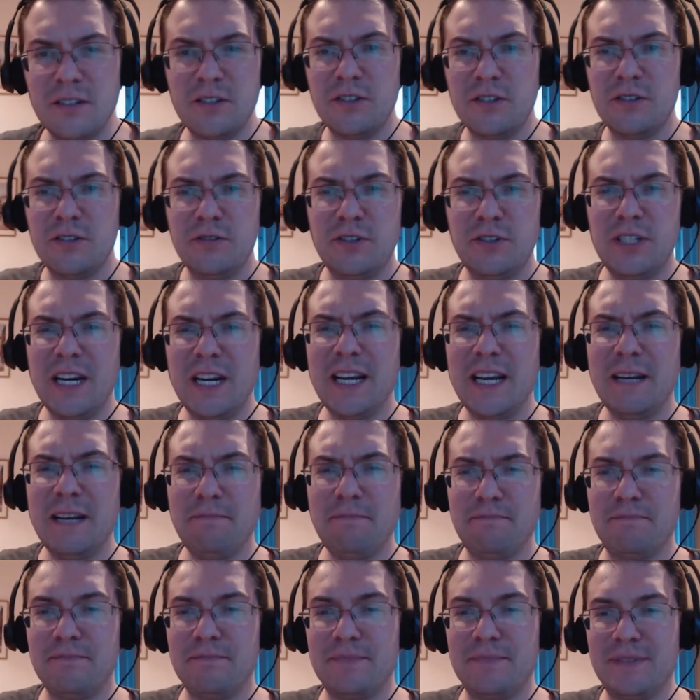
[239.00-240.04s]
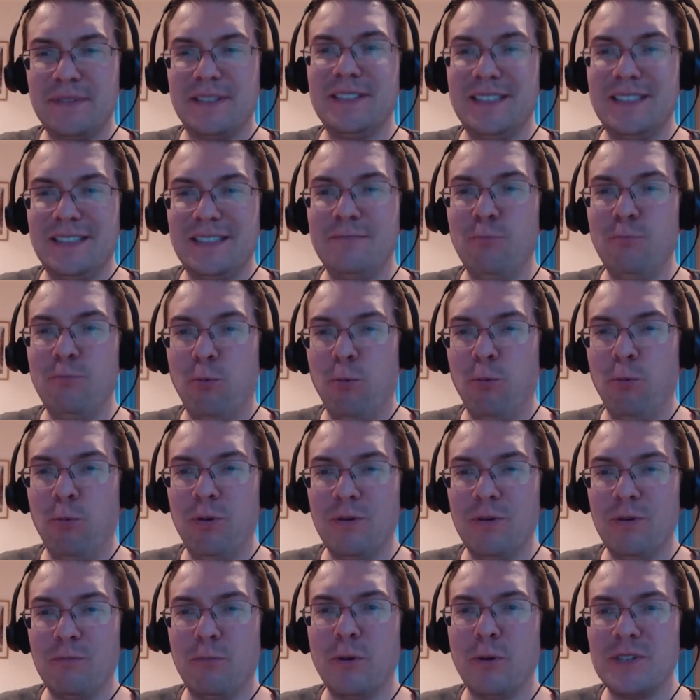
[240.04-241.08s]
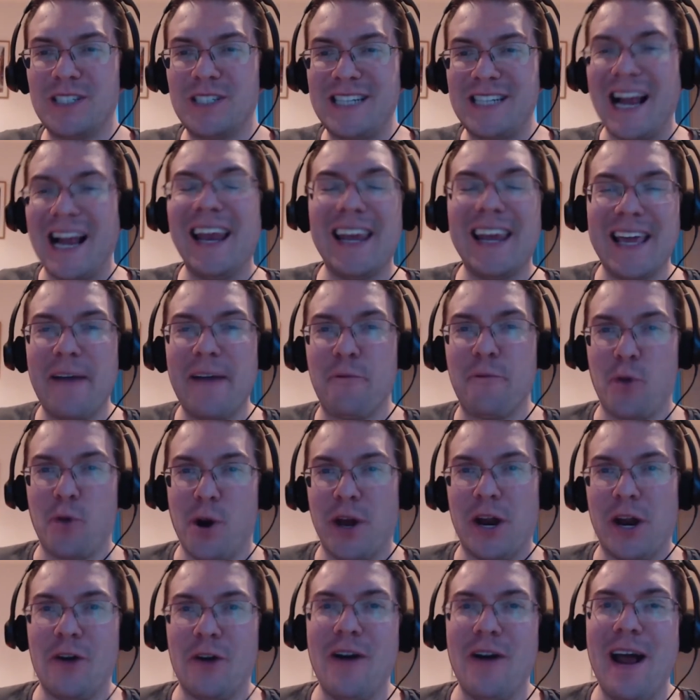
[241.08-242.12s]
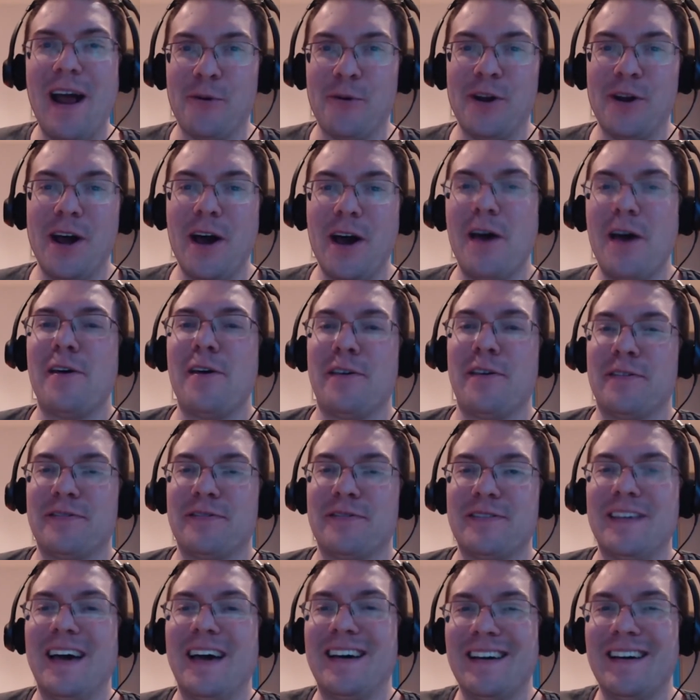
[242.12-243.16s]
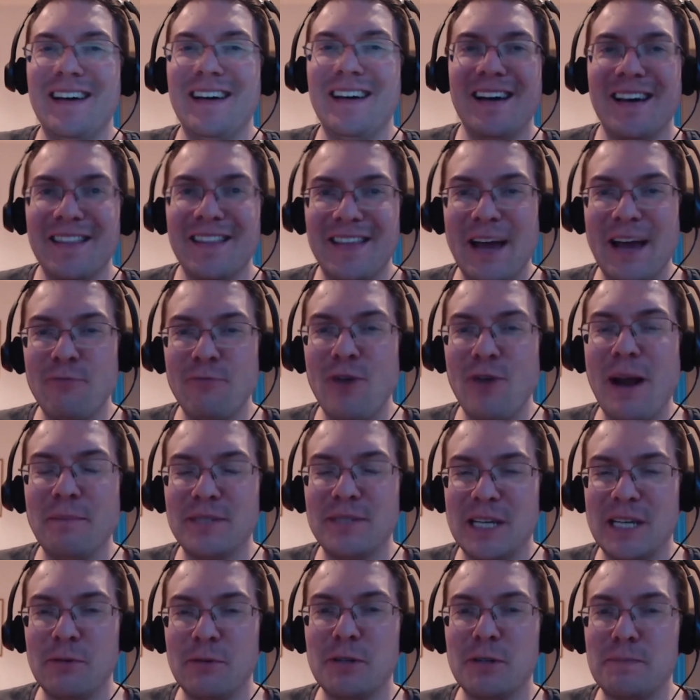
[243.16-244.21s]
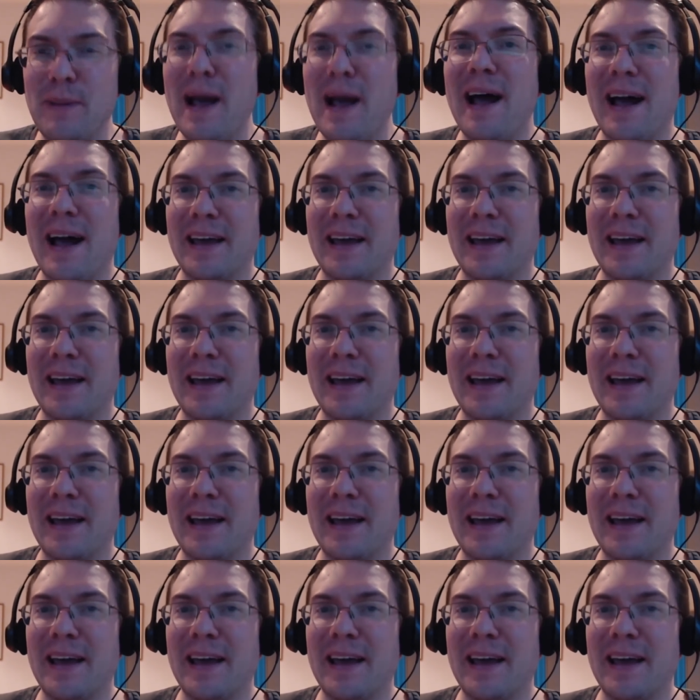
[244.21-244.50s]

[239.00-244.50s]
She was telling everyone around her that Ramsay was bad.